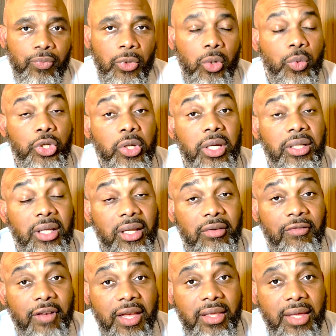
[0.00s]
When you can
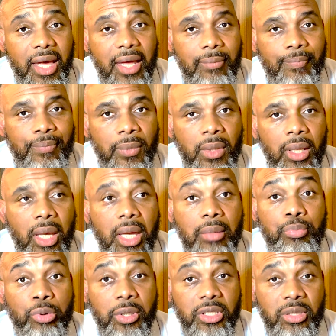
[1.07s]
convey that, and
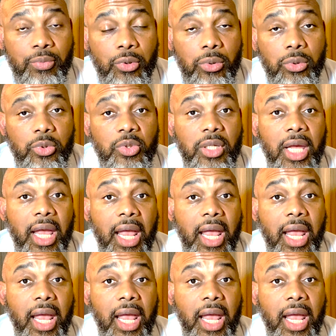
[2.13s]
principals